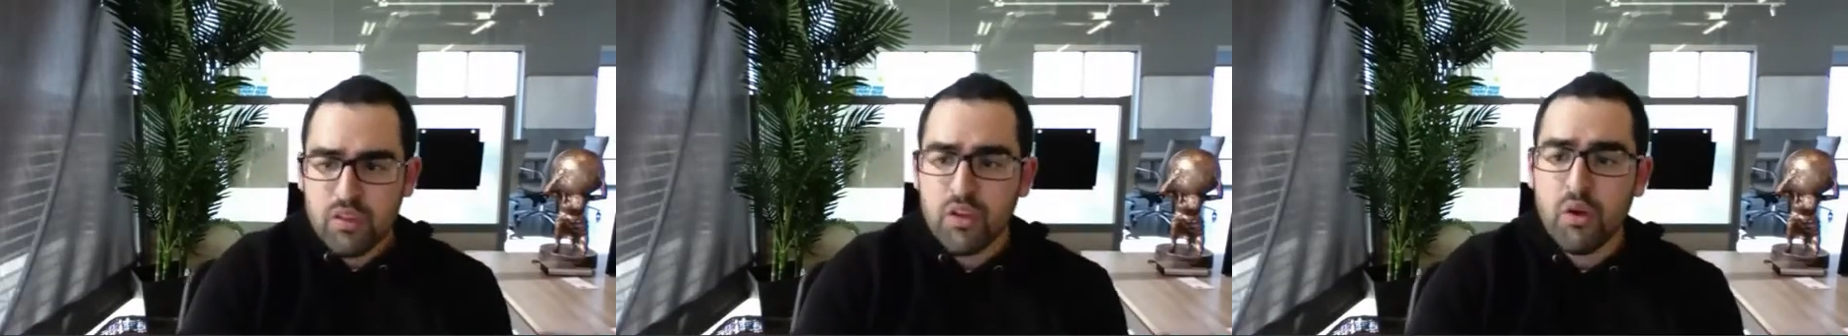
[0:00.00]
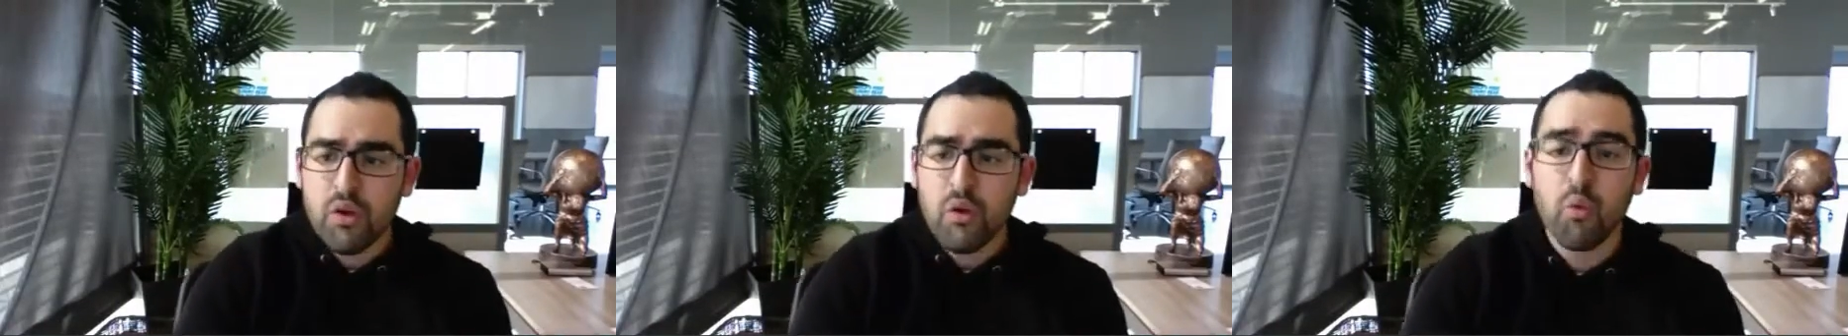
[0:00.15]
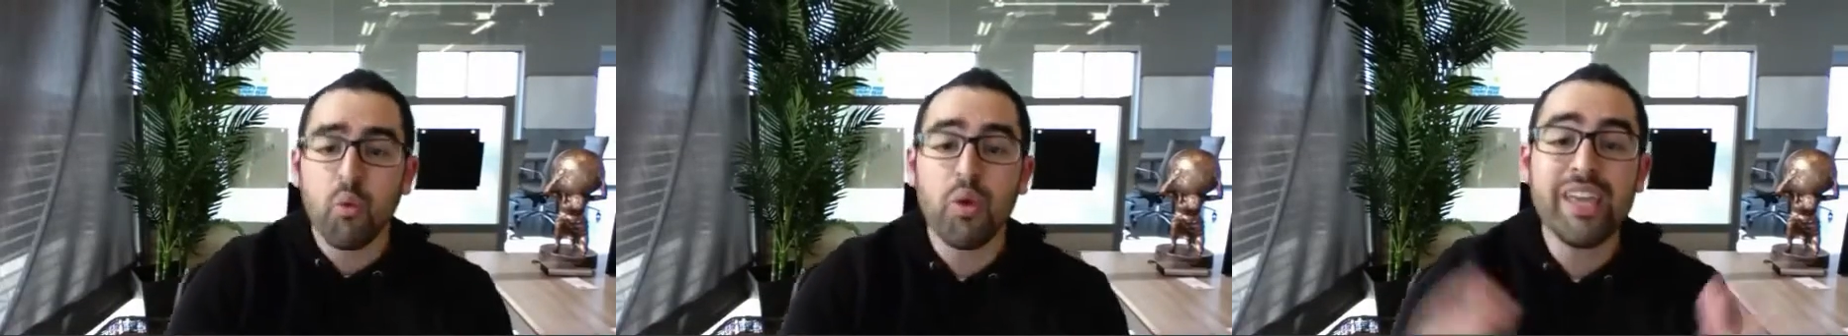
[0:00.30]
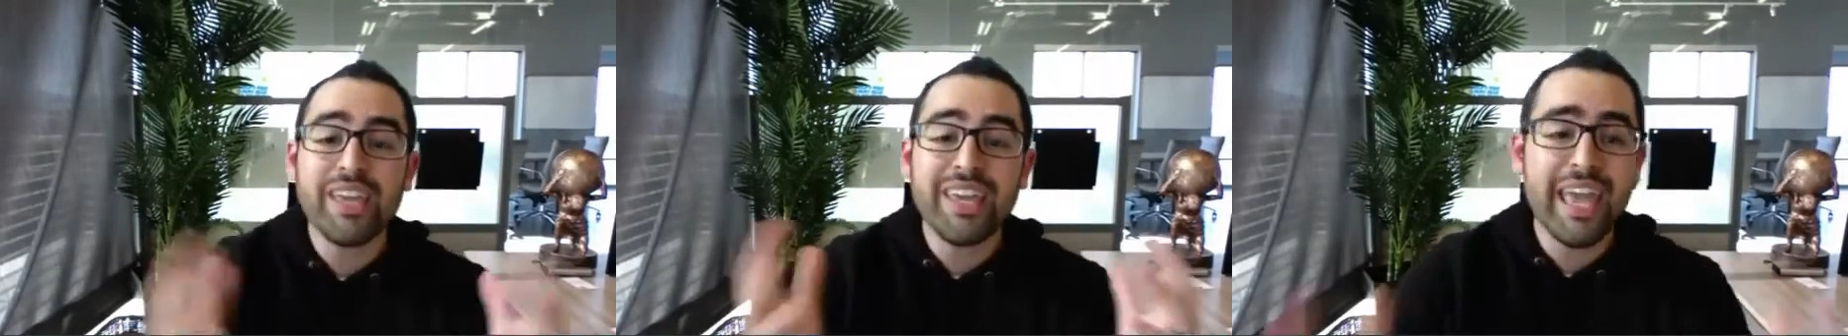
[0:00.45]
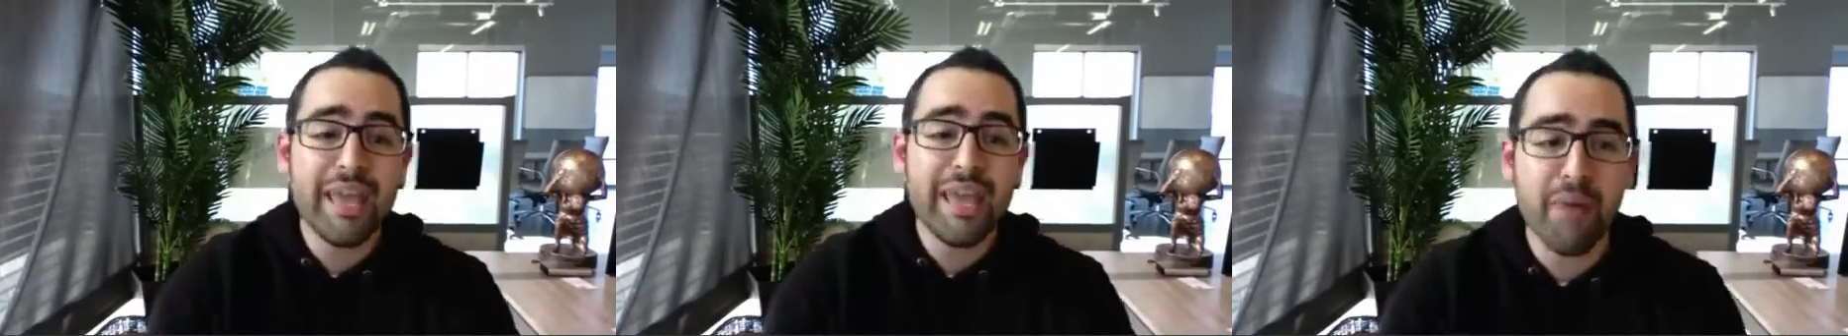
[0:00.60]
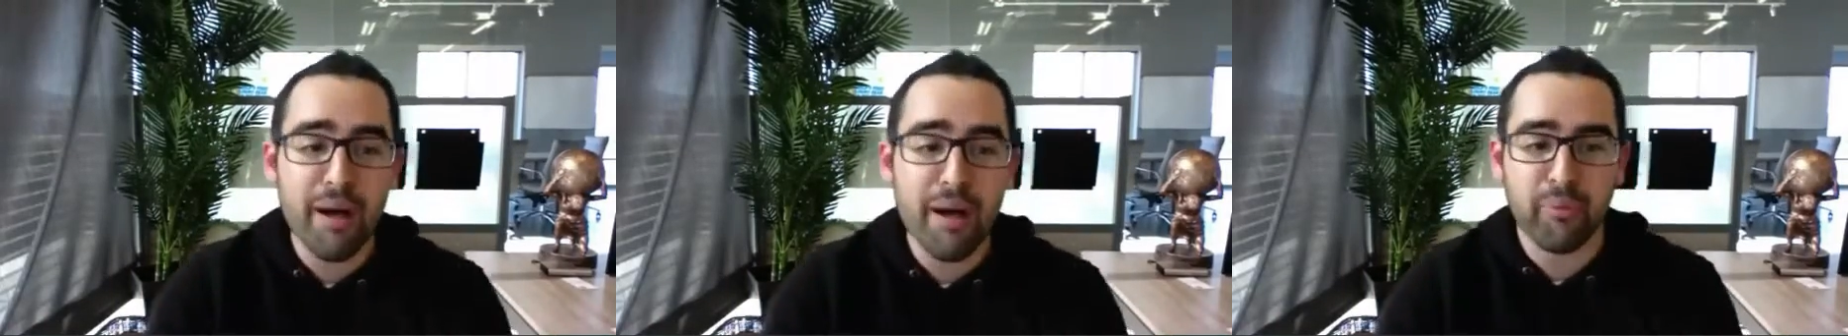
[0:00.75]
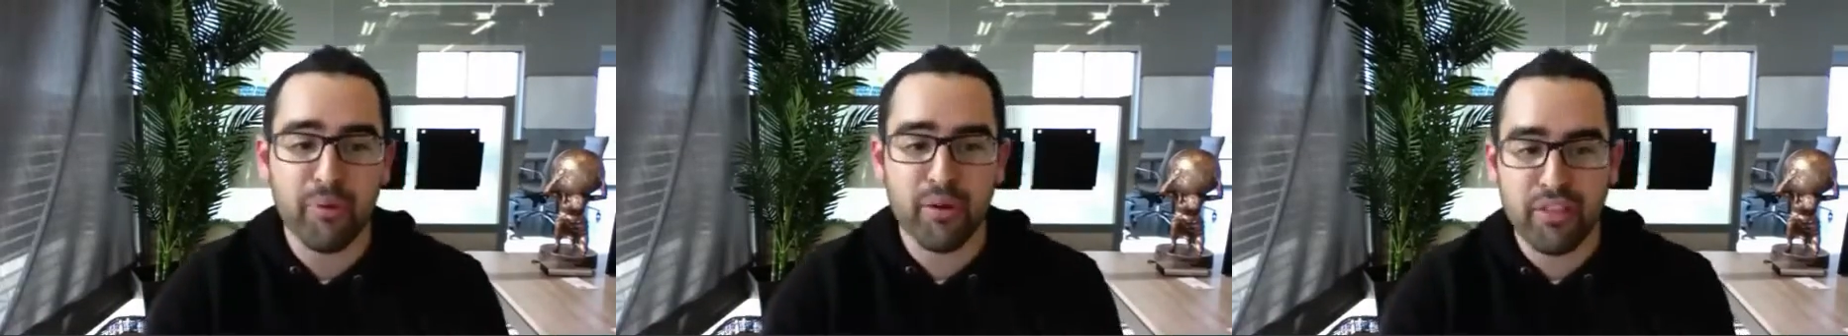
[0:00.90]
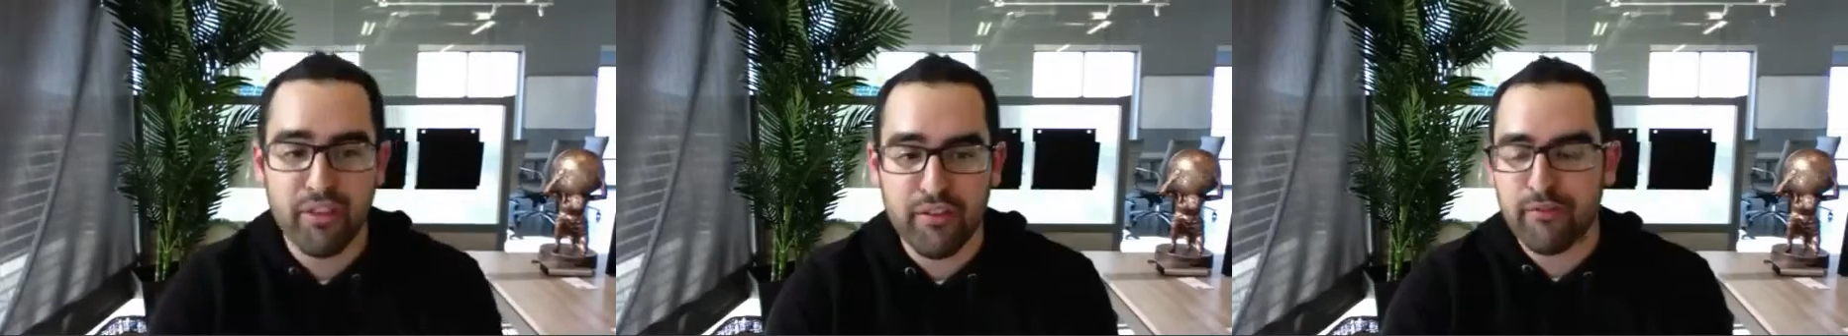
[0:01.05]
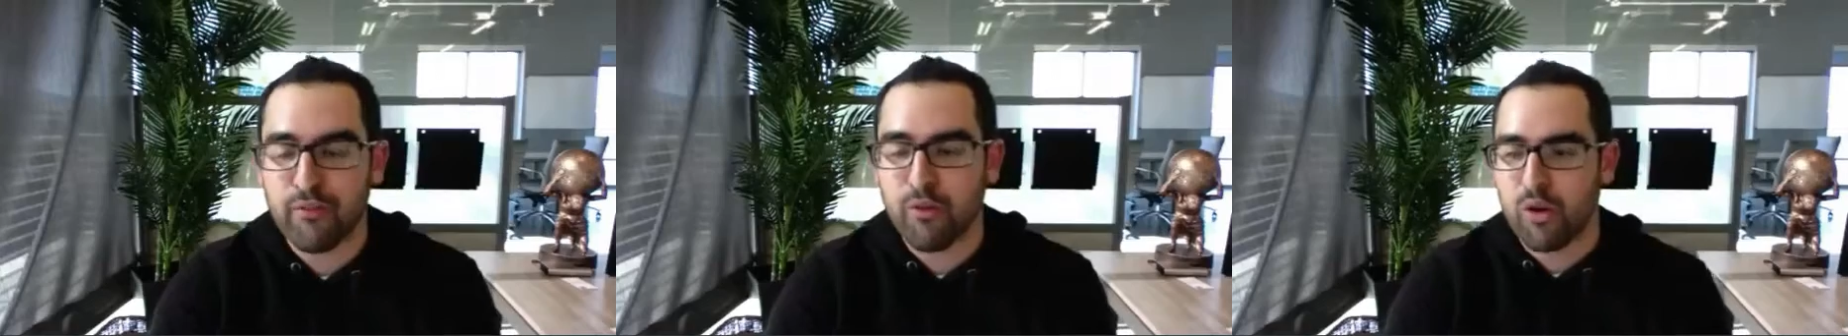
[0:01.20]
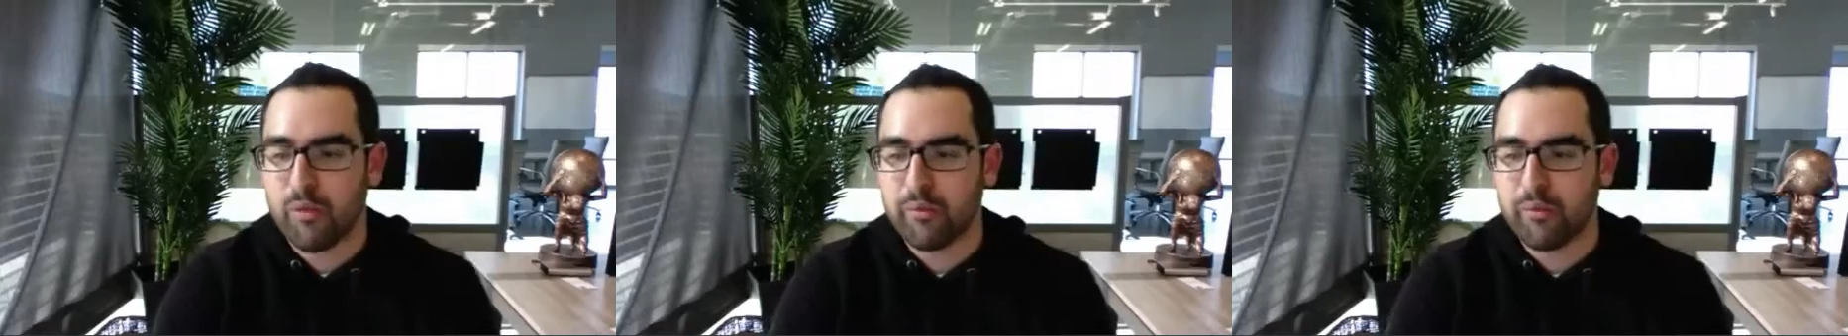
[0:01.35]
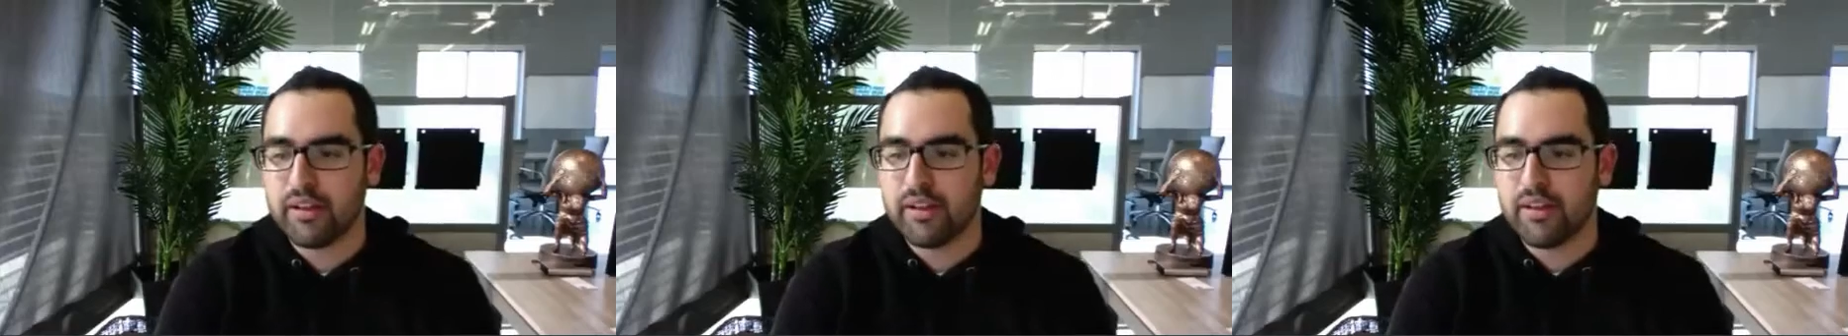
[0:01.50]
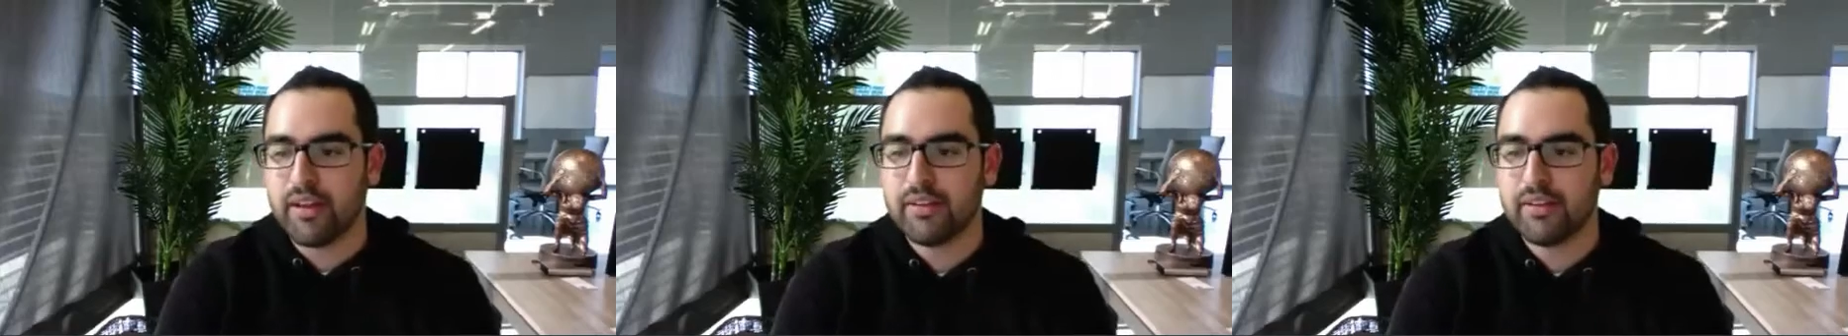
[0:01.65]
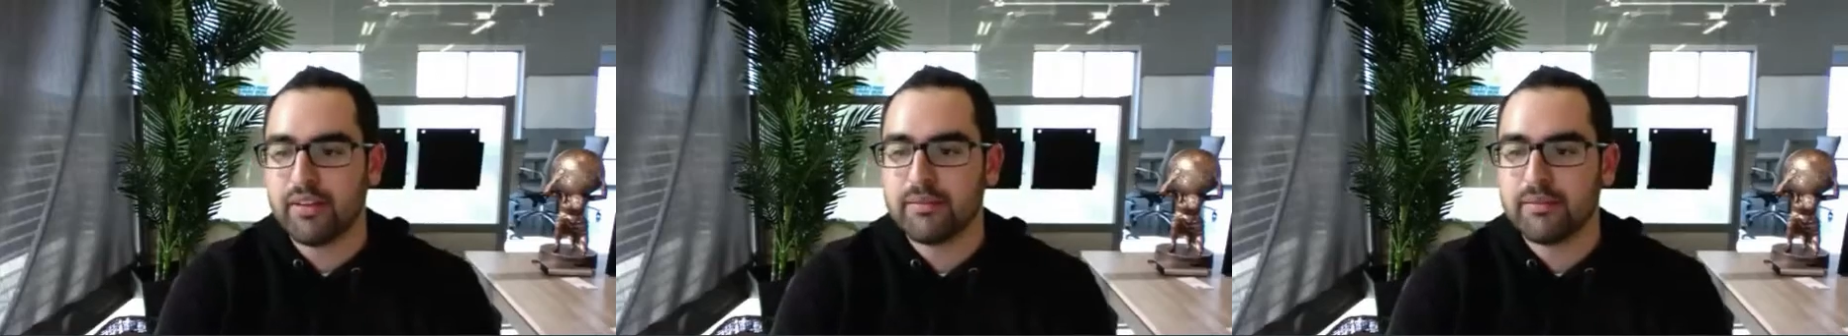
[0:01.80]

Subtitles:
we came up with a formula